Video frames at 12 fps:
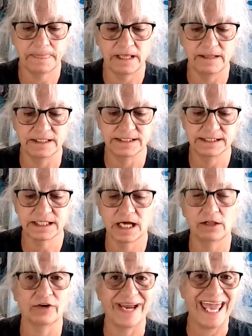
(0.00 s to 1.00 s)
This is
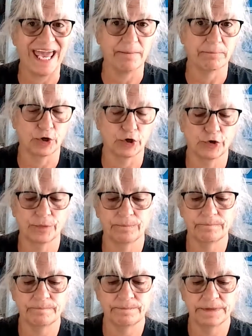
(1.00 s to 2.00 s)
color amber,
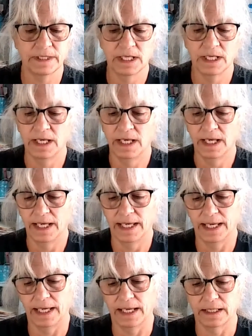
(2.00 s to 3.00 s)

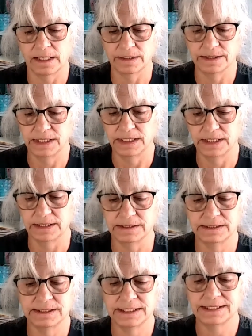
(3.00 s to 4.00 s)
and it is
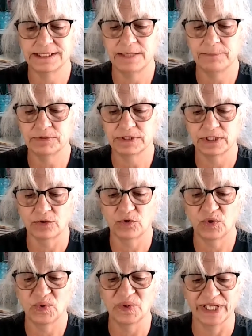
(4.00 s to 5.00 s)
68%
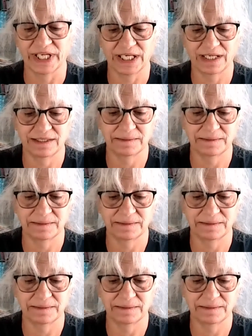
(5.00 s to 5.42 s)
acrylic,